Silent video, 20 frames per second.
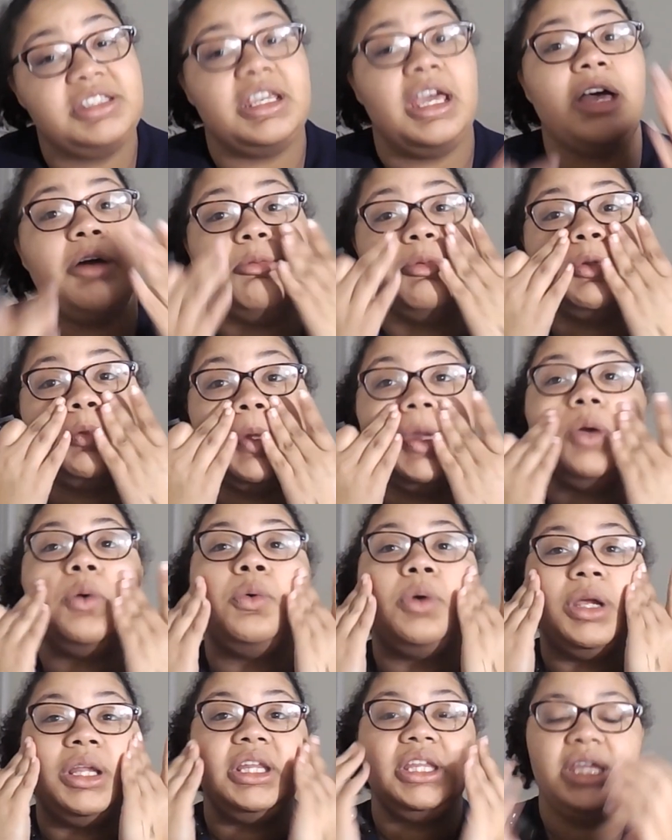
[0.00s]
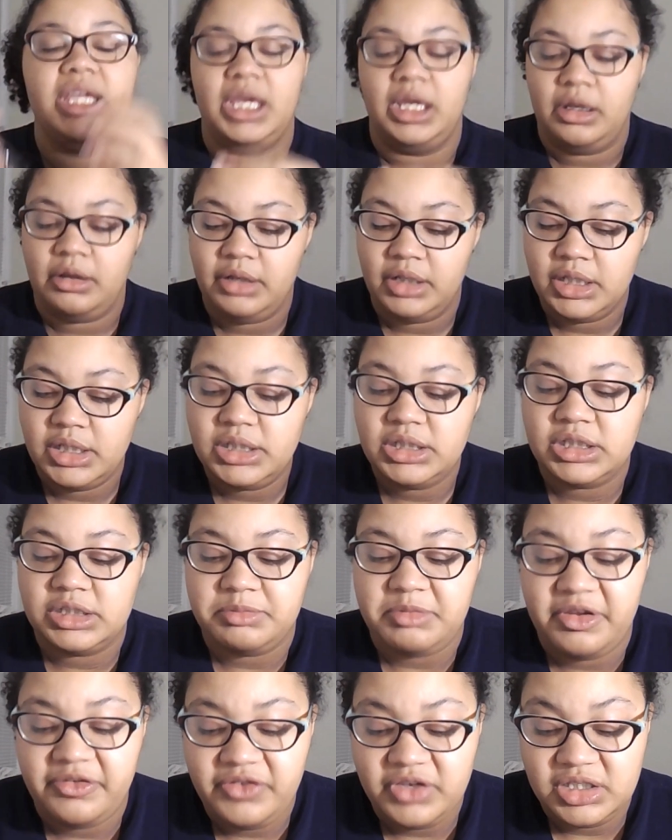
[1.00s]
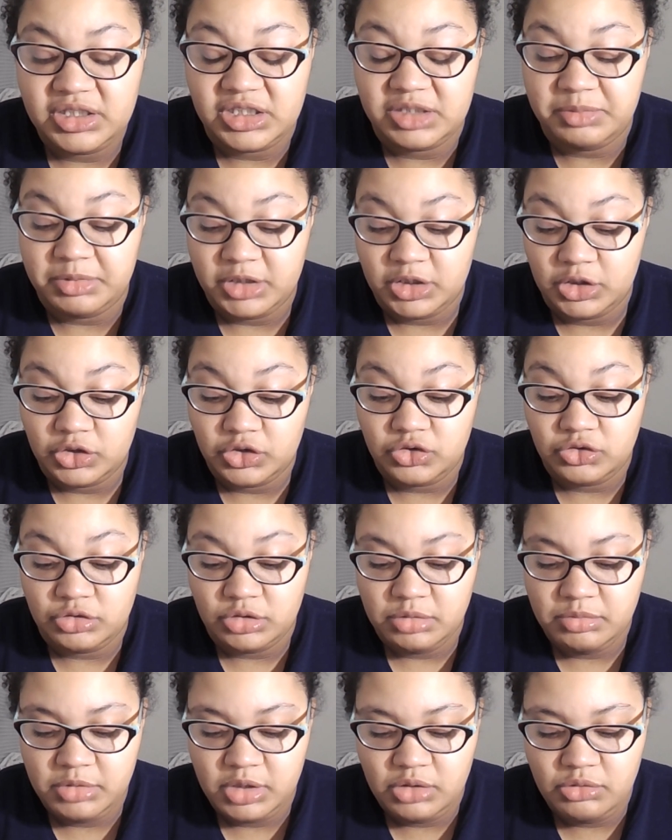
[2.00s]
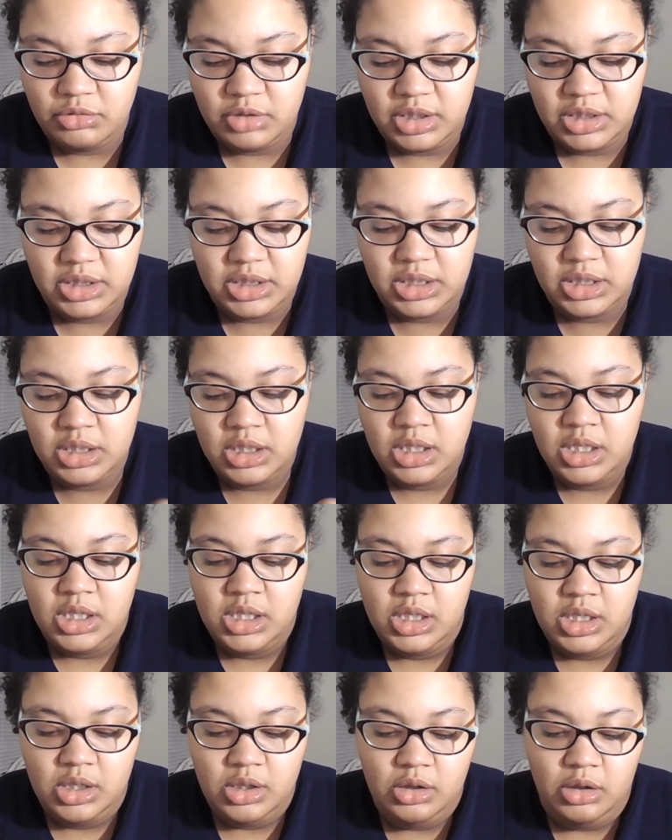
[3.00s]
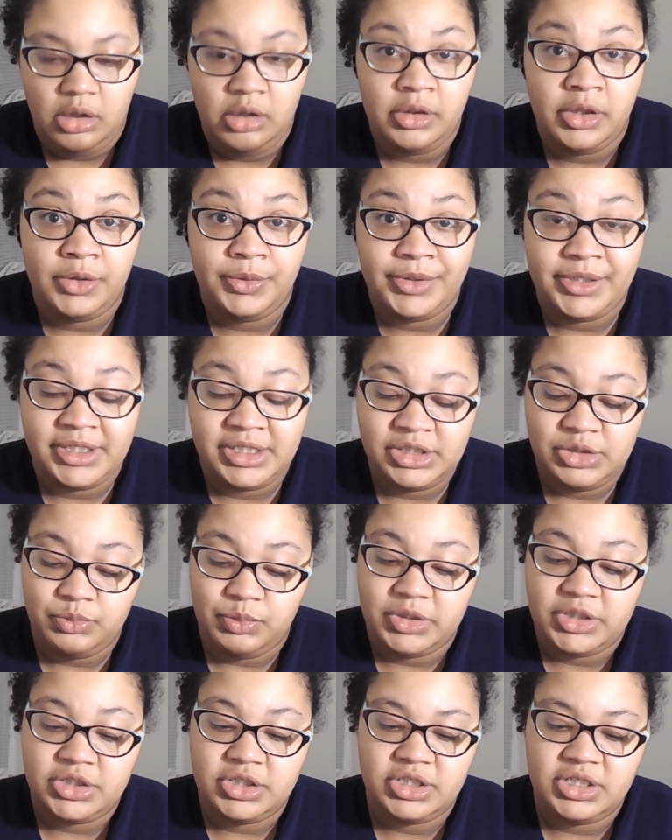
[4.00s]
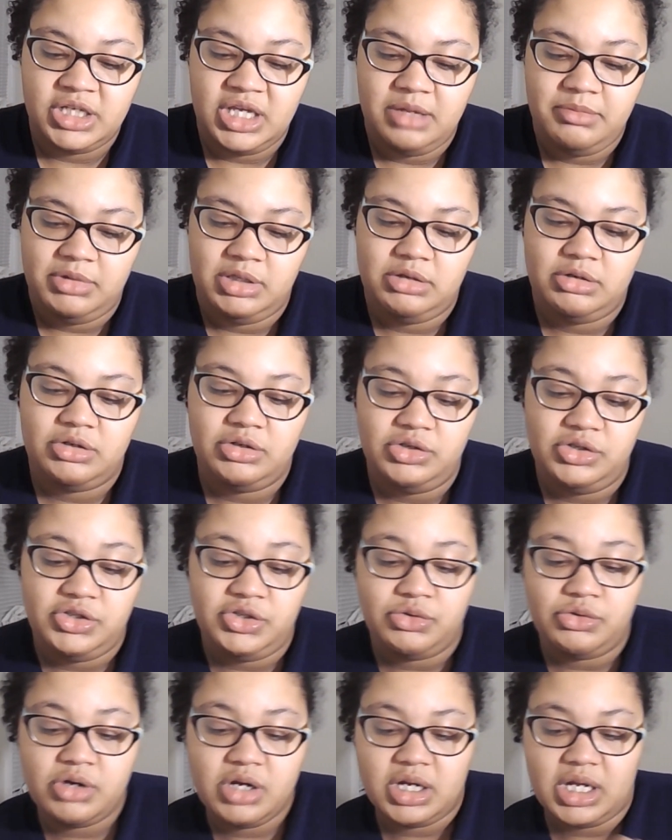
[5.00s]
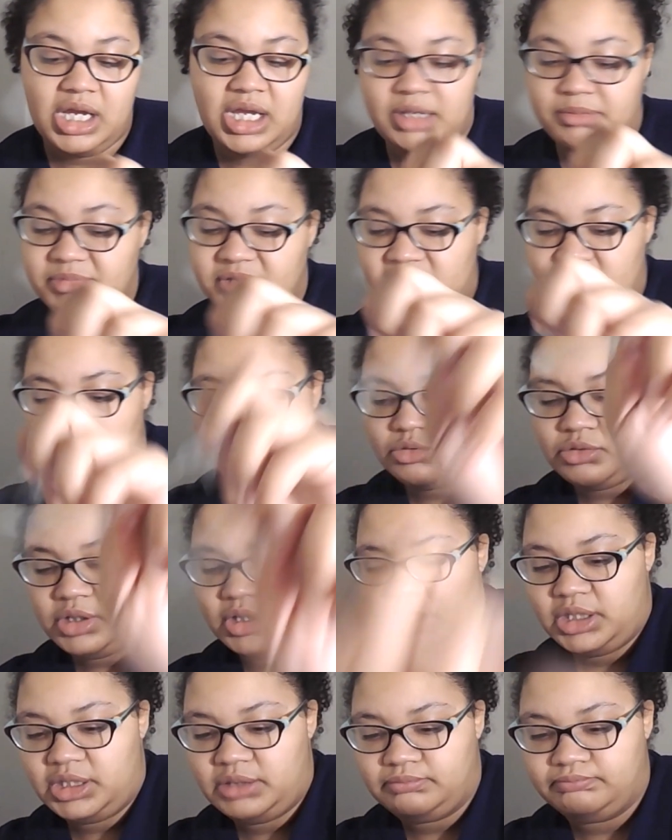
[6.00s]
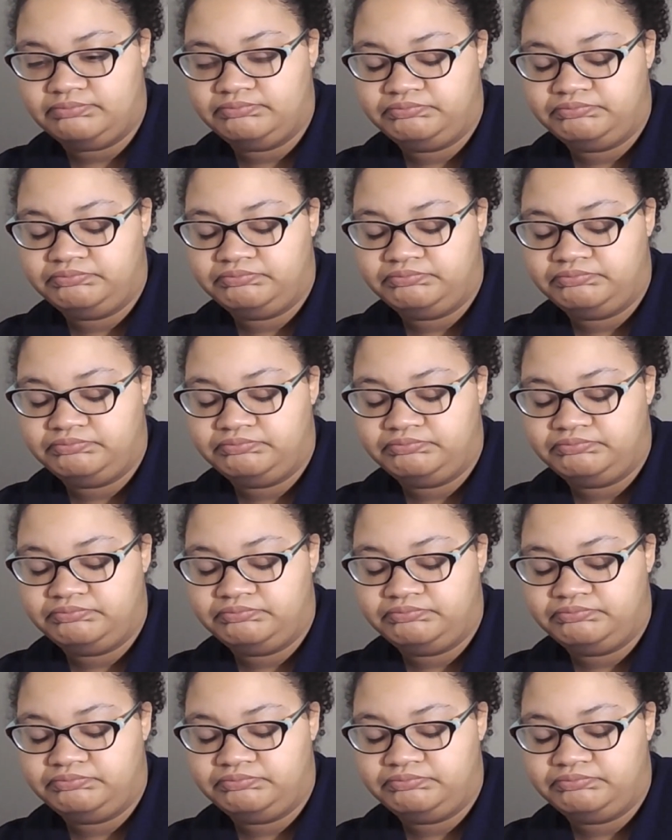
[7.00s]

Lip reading: to help with my oily areas because my face has been extremely oily. Although it is wintertime here in New York, I am still oily.